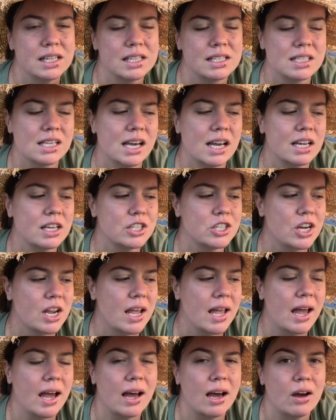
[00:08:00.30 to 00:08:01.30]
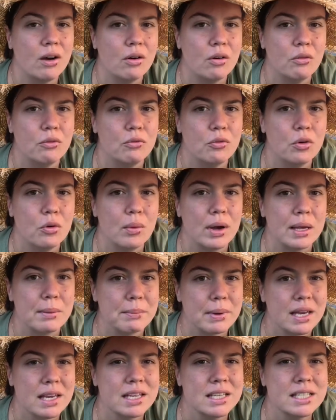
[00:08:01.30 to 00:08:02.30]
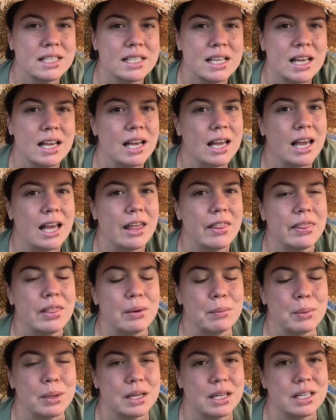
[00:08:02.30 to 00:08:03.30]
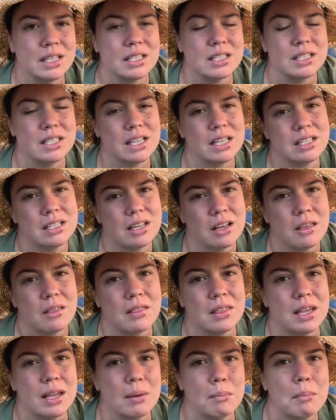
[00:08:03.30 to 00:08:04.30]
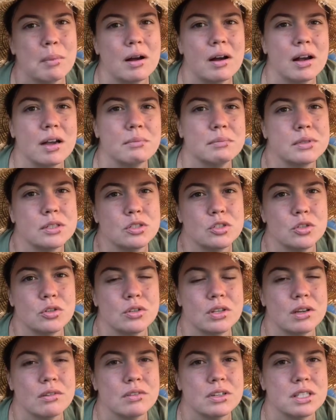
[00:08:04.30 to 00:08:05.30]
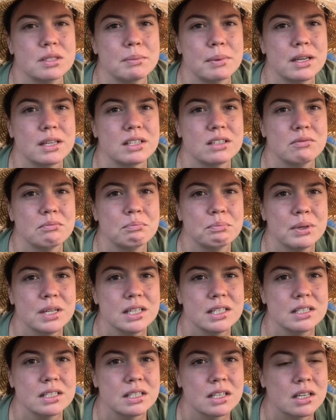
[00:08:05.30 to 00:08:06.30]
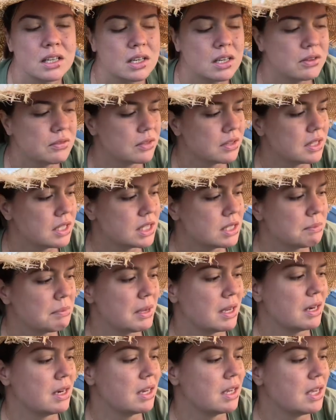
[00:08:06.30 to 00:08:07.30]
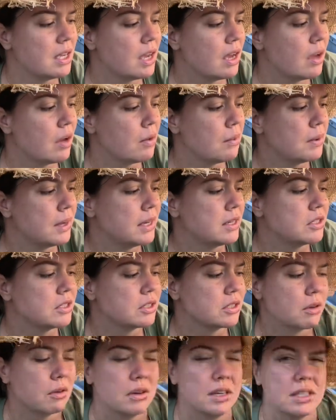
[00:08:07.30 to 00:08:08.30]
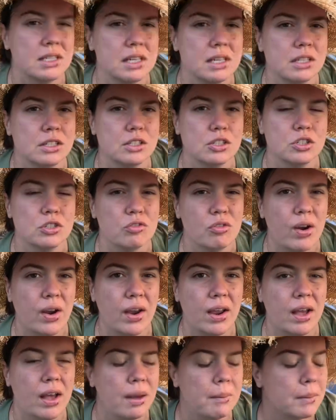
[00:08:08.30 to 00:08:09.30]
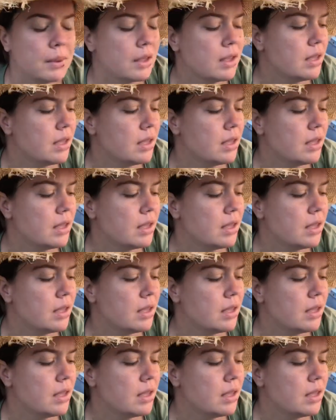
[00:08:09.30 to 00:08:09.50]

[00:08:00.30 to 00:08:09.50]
attach our 4-way piece, and then we're going to send the pipes to their respective beds. For this bed here, we're just going to send it straight up.